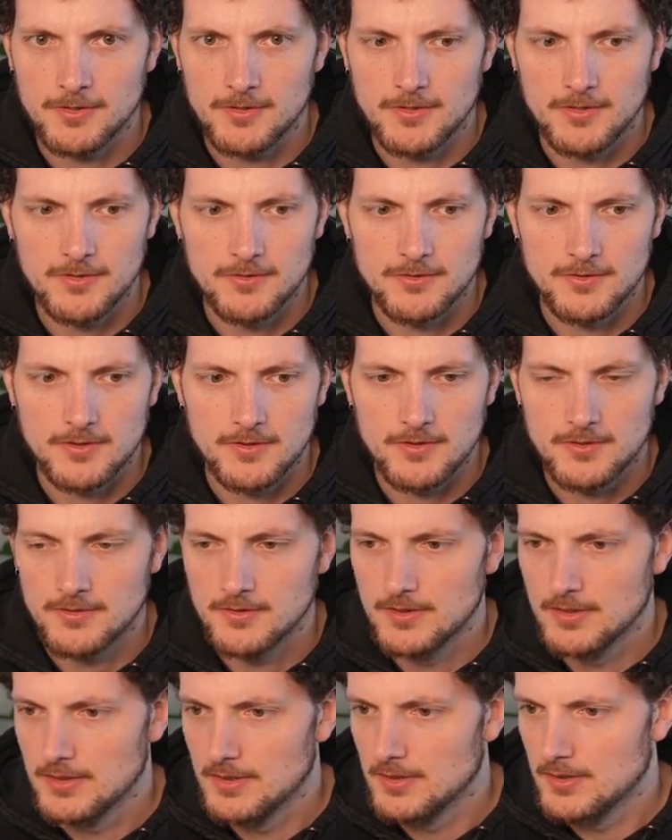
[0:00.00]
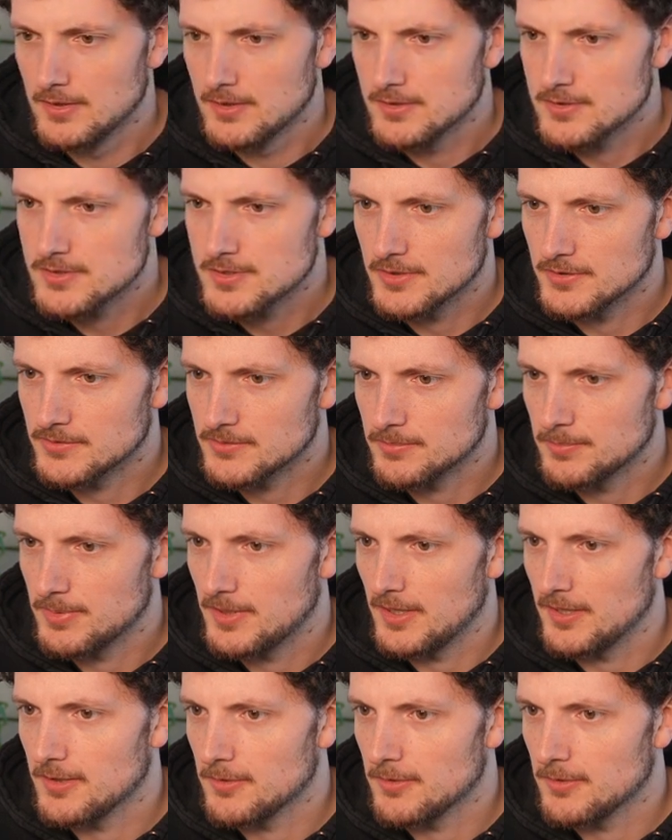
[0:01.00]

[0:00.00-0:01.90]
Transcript: Yeah, you can just play